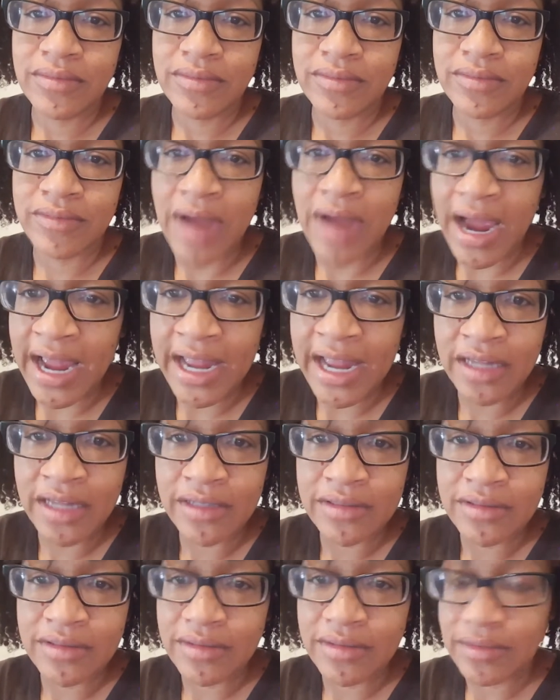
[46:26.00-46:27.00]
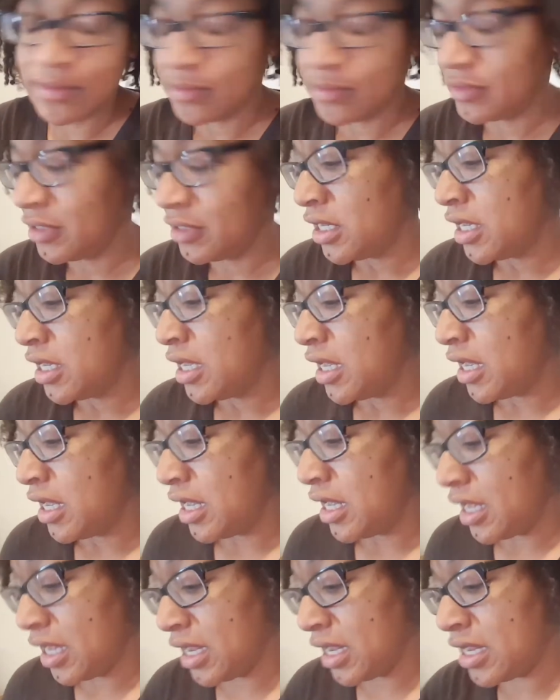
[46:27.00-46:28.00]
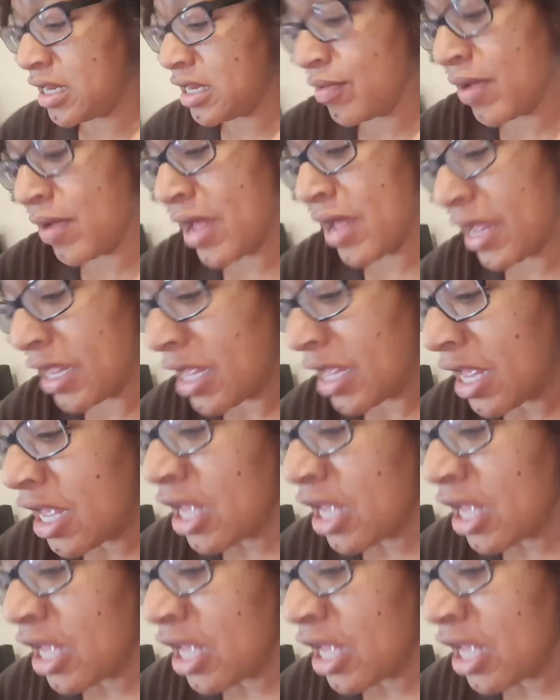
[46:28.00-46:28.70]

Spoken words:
Right? Anyway,